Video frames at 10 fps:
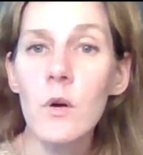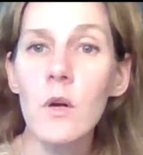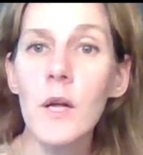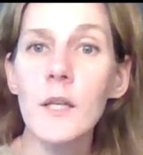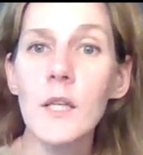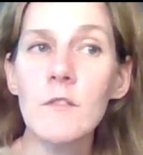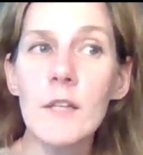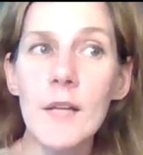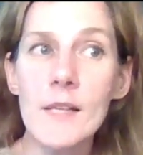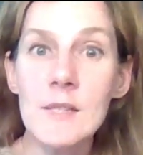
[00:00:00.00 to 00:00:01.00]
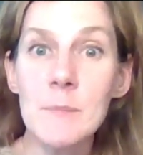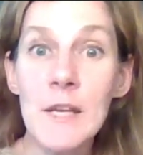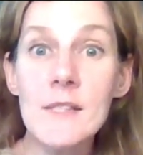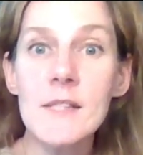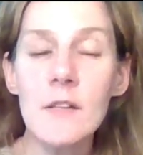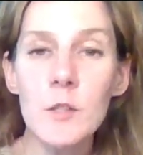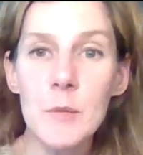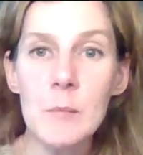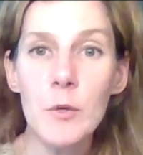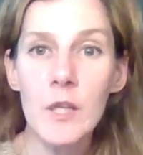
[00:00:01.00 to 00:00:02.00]
and even in that space, other
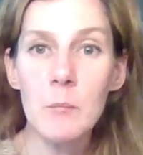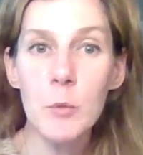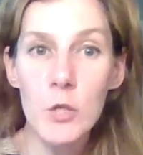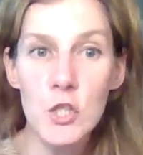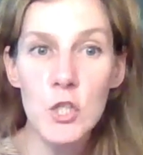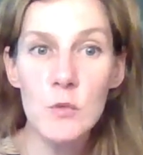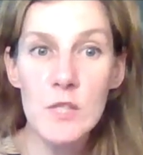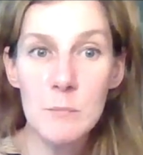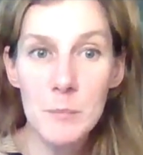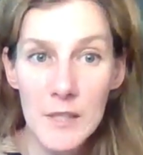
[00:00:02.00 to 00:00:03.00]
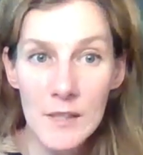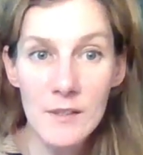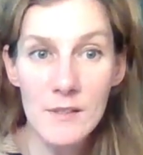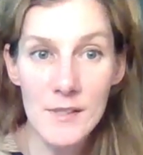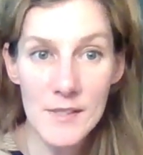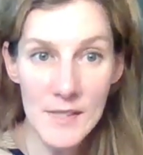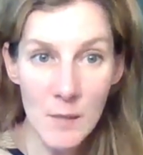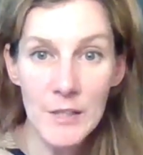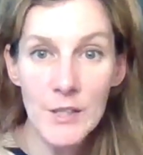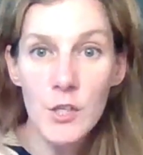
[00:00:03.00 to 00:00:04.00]
people can push you to be
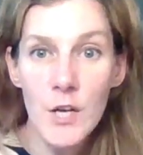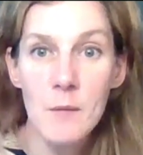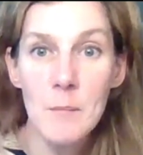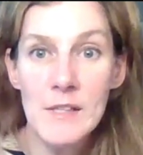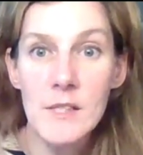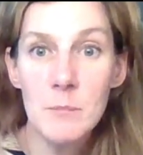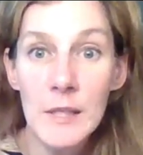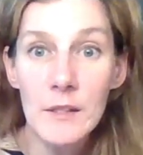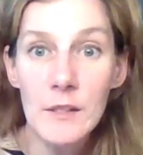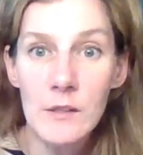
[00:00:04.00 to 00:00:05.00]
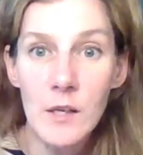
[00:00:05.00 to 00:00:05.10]
something you're not meant to be,